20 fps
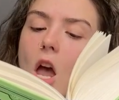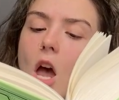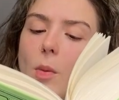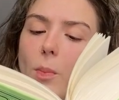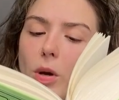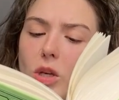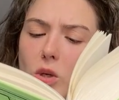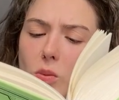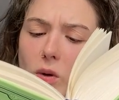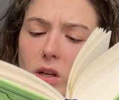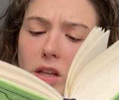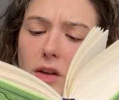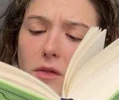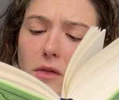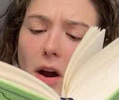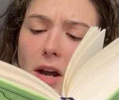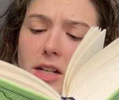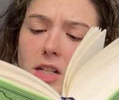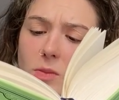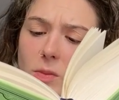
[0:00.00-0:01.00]
But you really
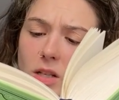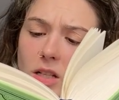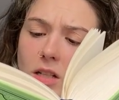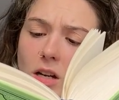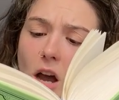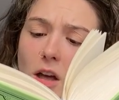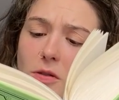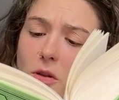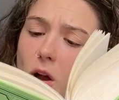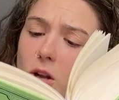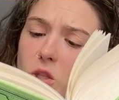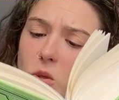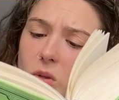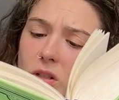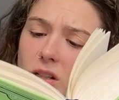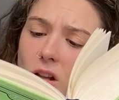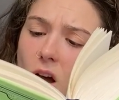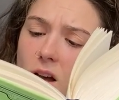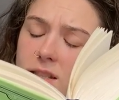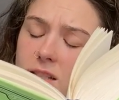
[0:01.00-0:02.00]
frightened me. I thought you had
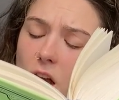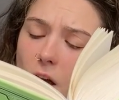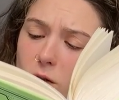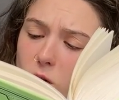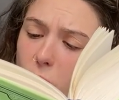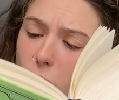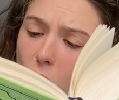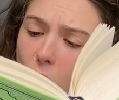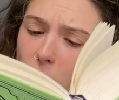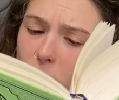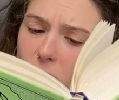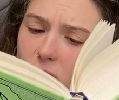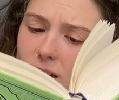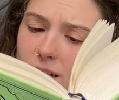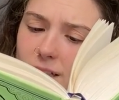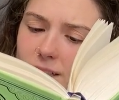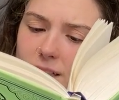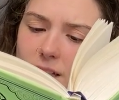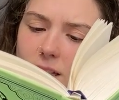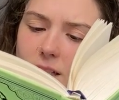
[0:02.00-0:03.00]
lost half your property,
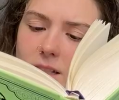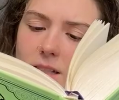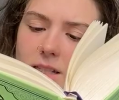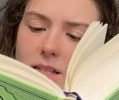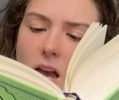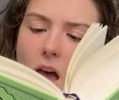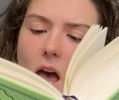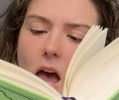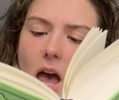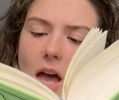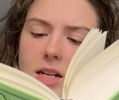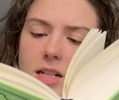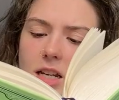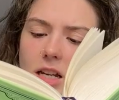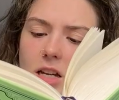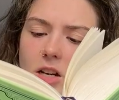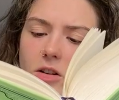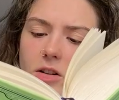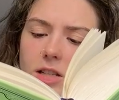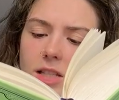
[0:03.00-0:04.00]
at least. And
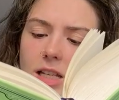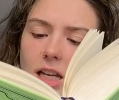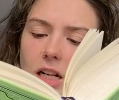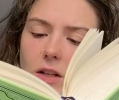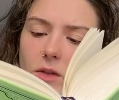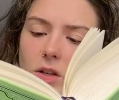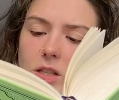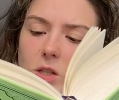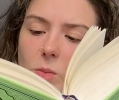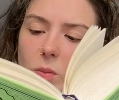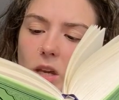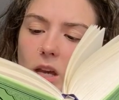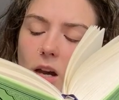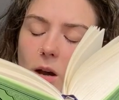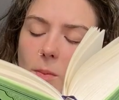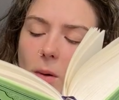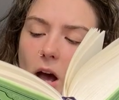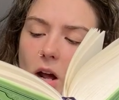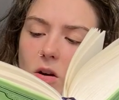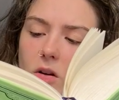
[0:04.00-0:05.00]
here, instead of its being a
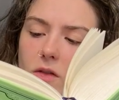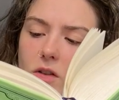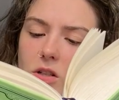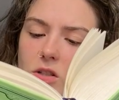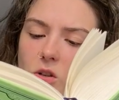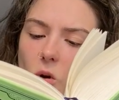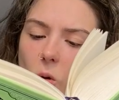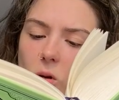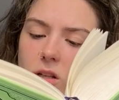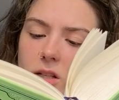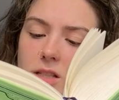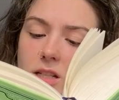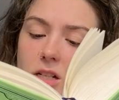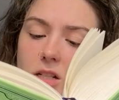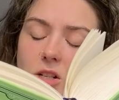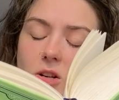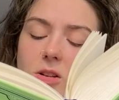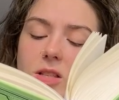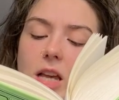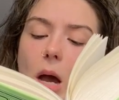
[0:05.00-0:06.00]
matter of condolence, it
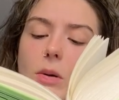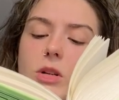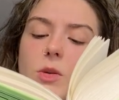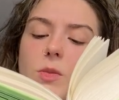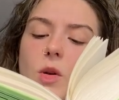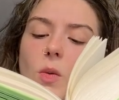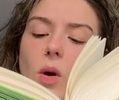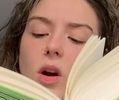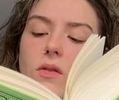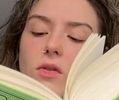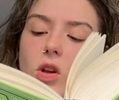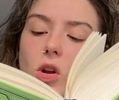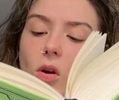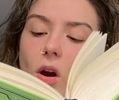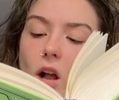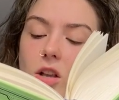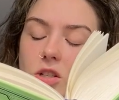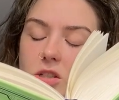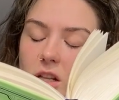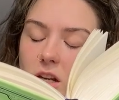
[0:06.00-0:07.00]
turns out to be one of
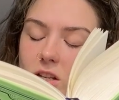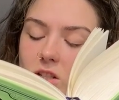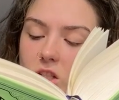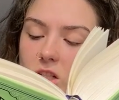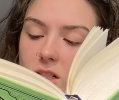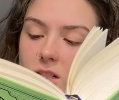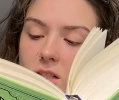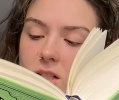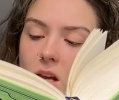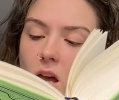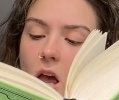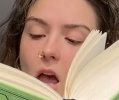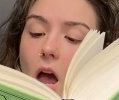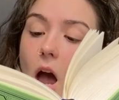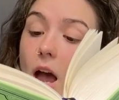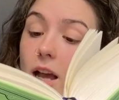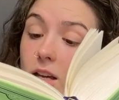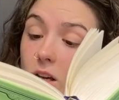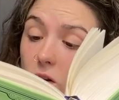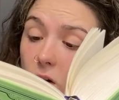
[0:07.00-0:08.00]
congratulation.
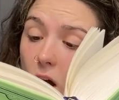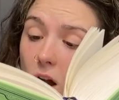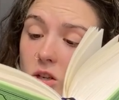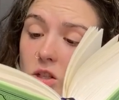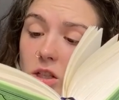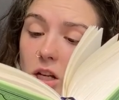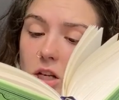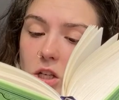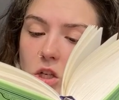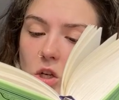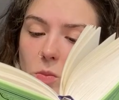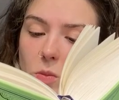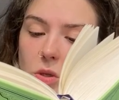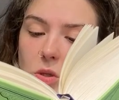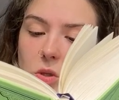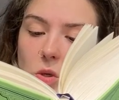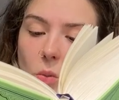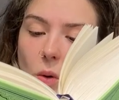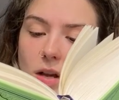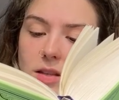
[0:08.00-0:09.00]
I congratulate you,
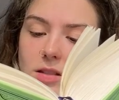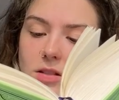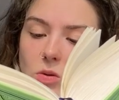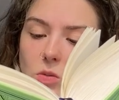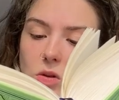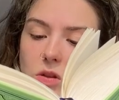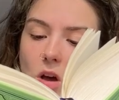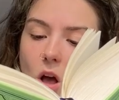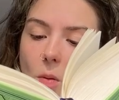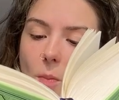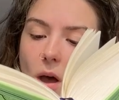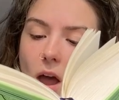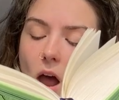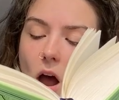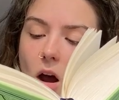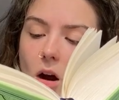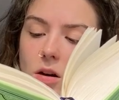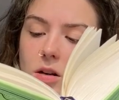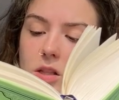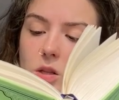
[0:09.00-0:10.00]
Mr. Weston, with all my
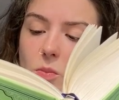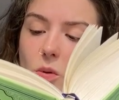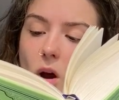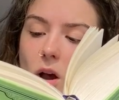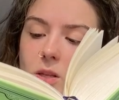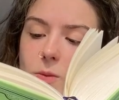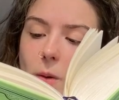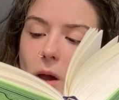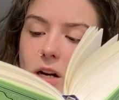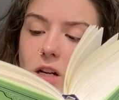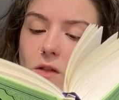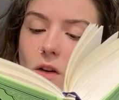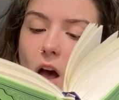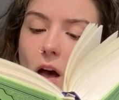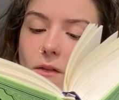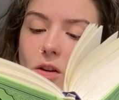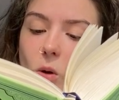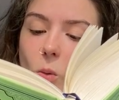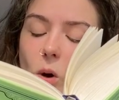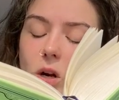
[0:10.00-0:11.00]
heart, on the prospect of
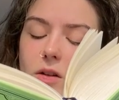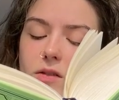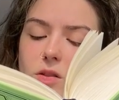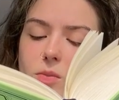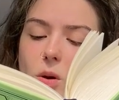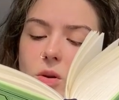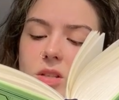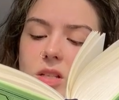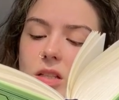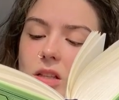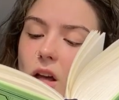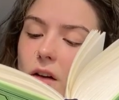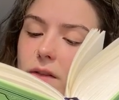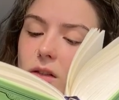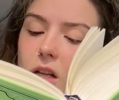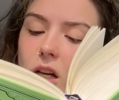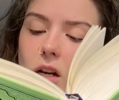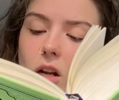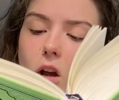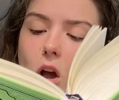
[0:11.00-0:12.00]
having one of the most
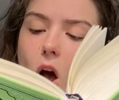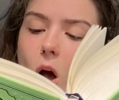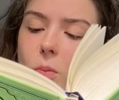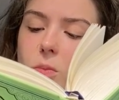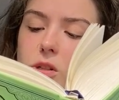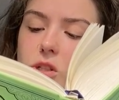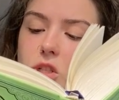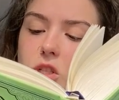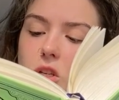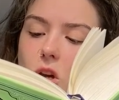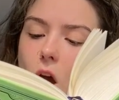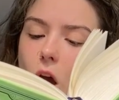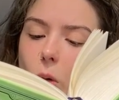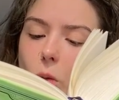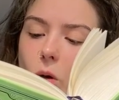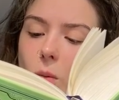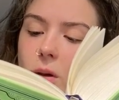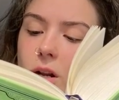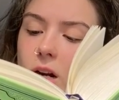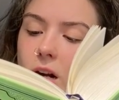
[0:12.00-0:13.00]
lovely and accomplished young
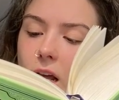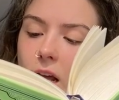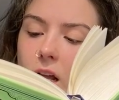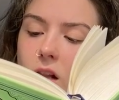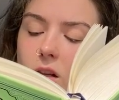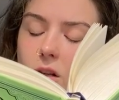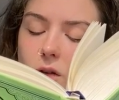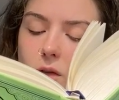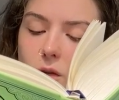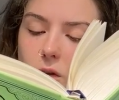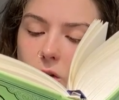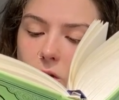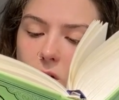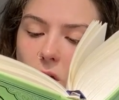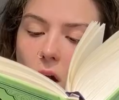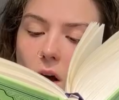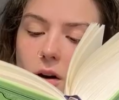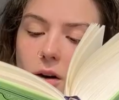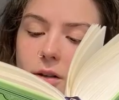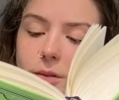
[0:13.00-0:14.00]
women in England for your
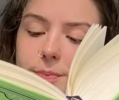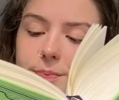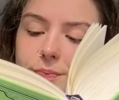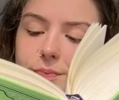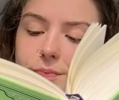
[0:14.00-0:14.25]
daughter.